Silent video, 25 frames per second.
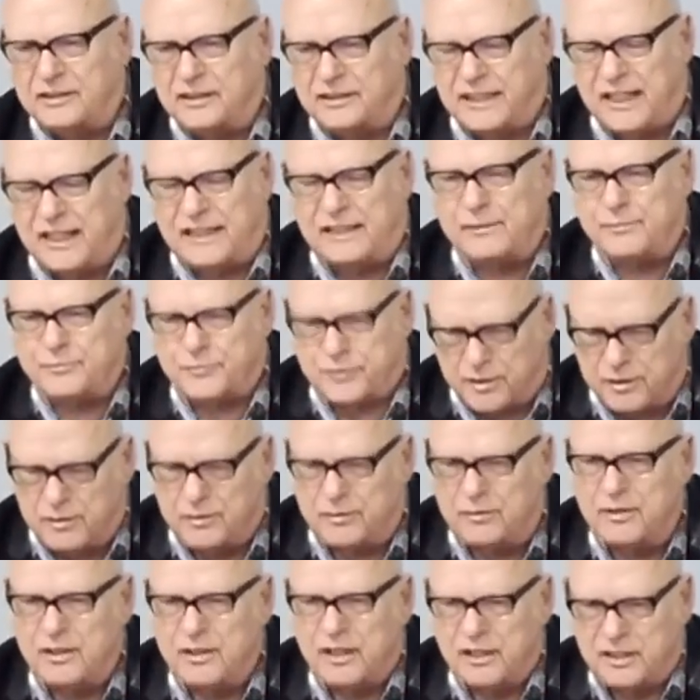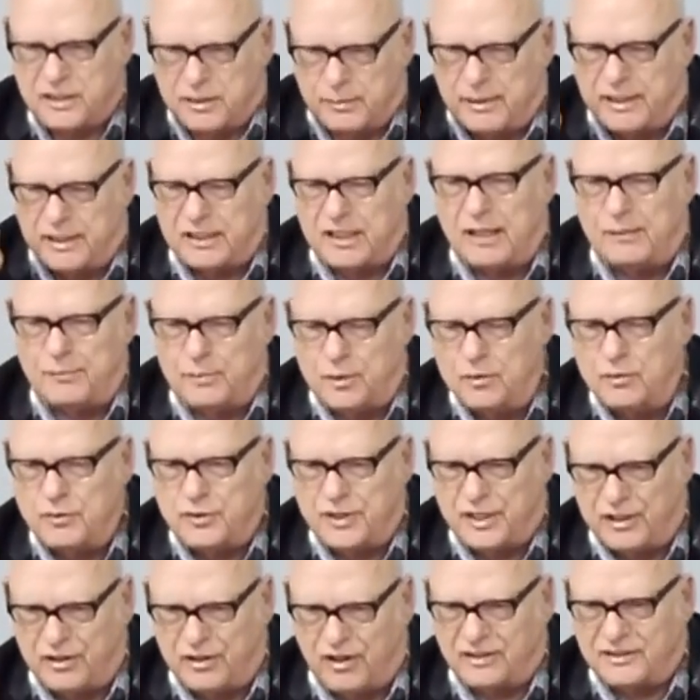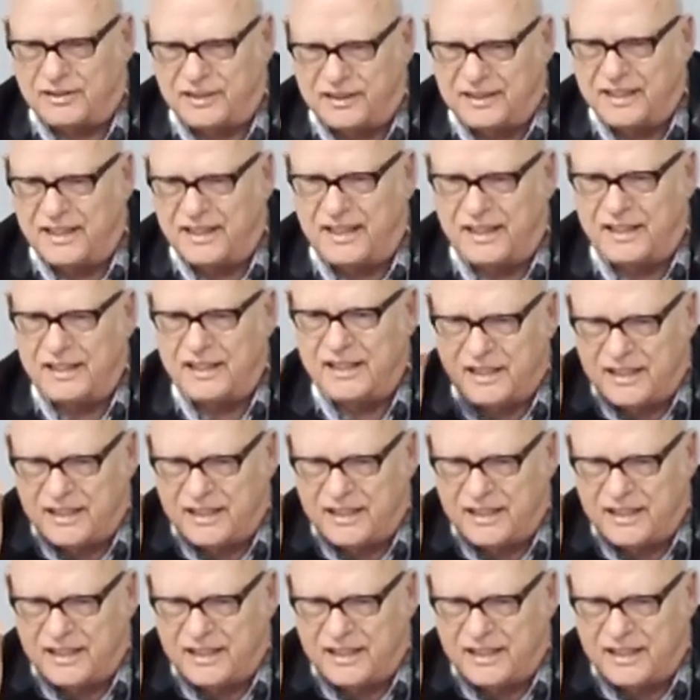take them through to become who they are today.